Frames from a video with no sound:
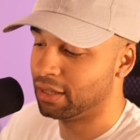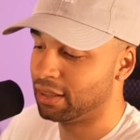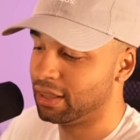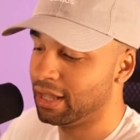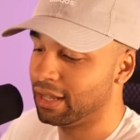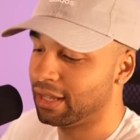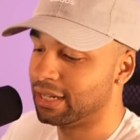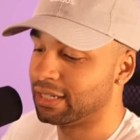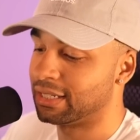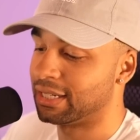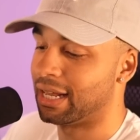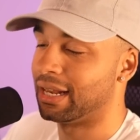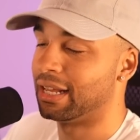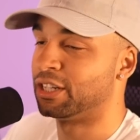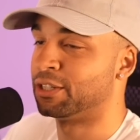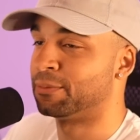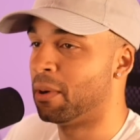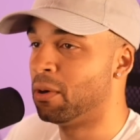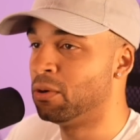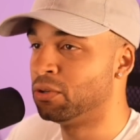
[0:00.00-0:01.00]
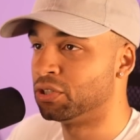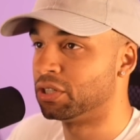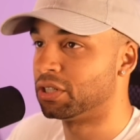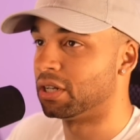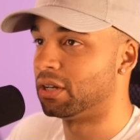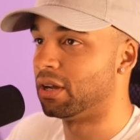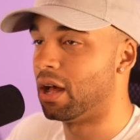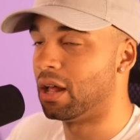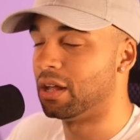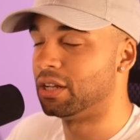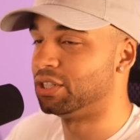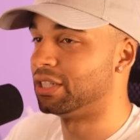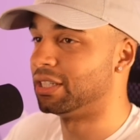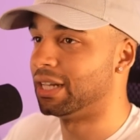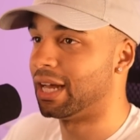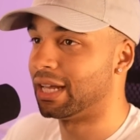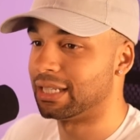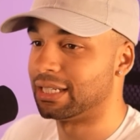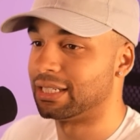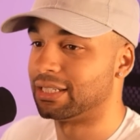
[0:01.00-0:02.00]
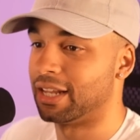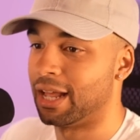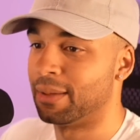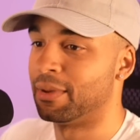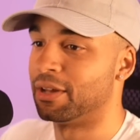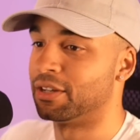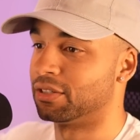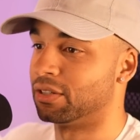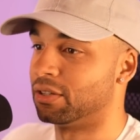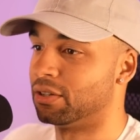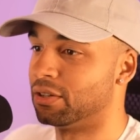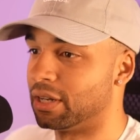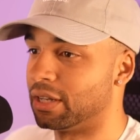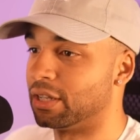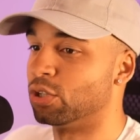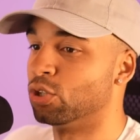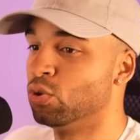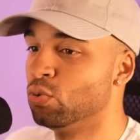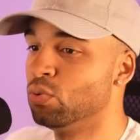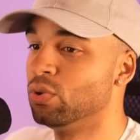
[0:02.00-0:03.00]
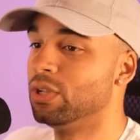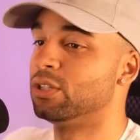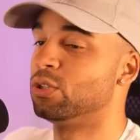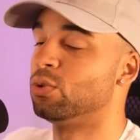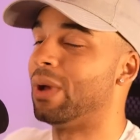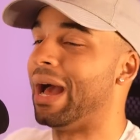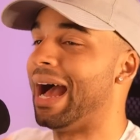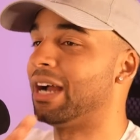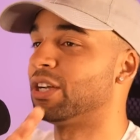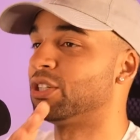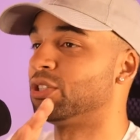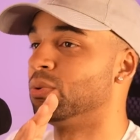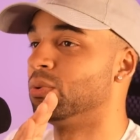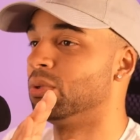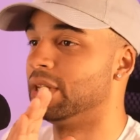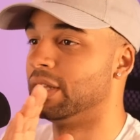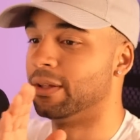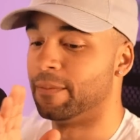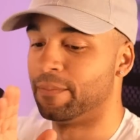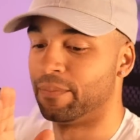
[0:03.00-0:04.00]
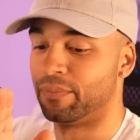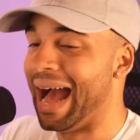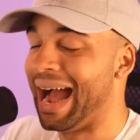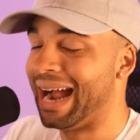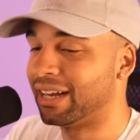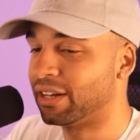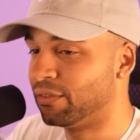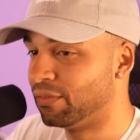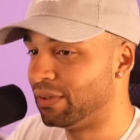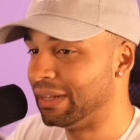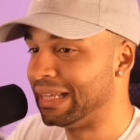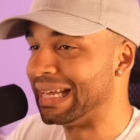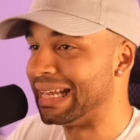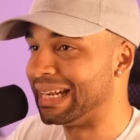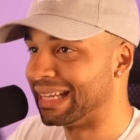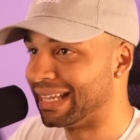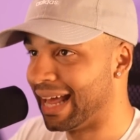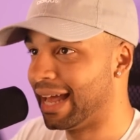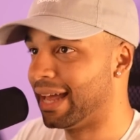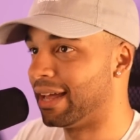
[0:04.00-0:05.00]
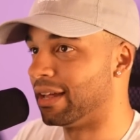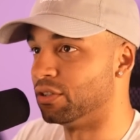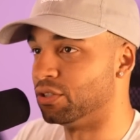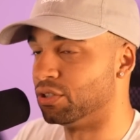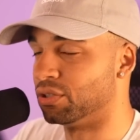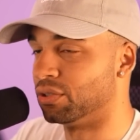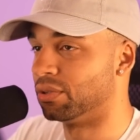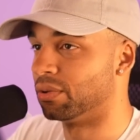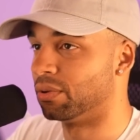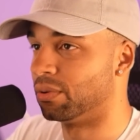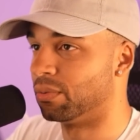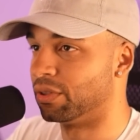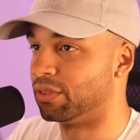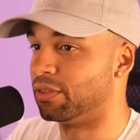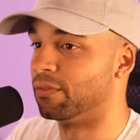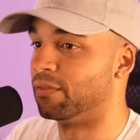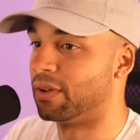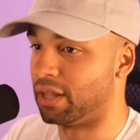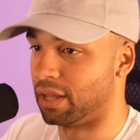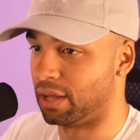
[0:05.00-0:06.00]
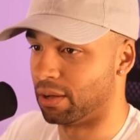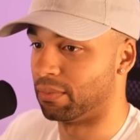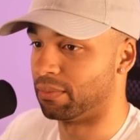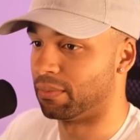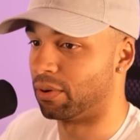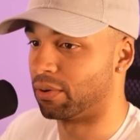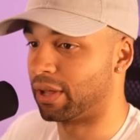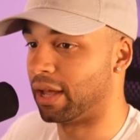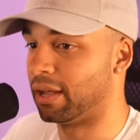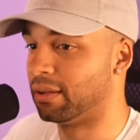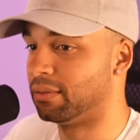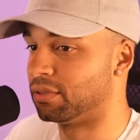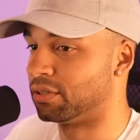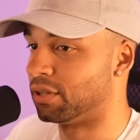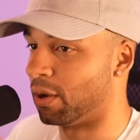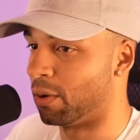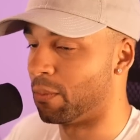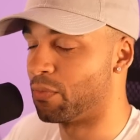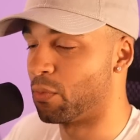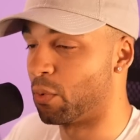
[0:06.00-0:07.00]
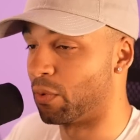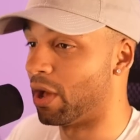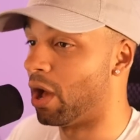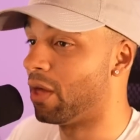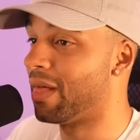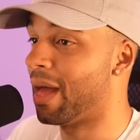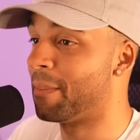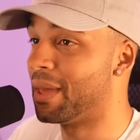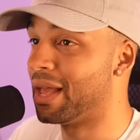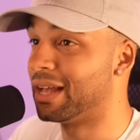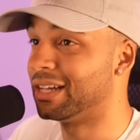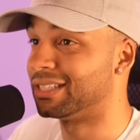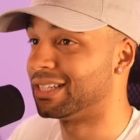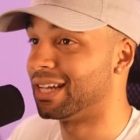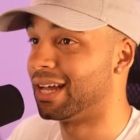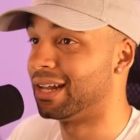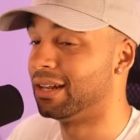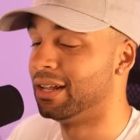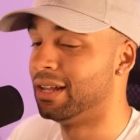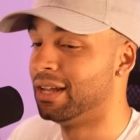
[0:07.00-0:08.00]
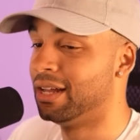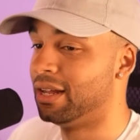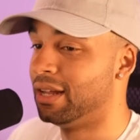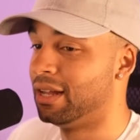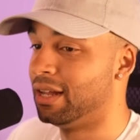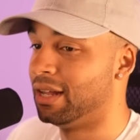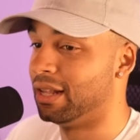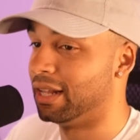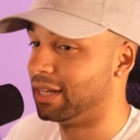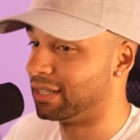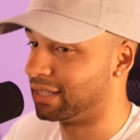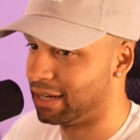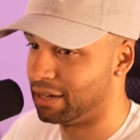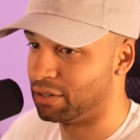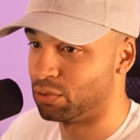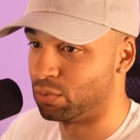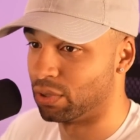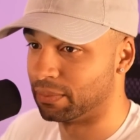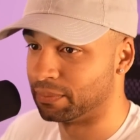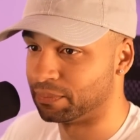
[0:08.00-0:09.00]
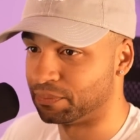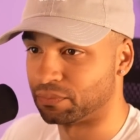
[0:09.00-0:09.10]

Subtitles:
thing is that exposure to knowledge is not the same as learning. You need to actually actively engage with the video, okay? So with all that being said, let's get into it.